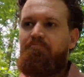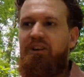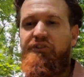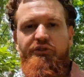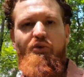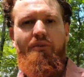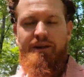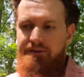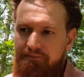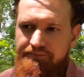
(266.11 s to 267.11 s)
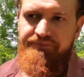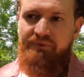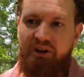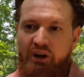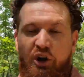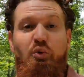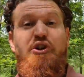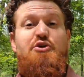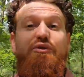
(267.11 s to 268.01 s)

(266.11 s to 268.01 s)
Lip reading: In swimming, when you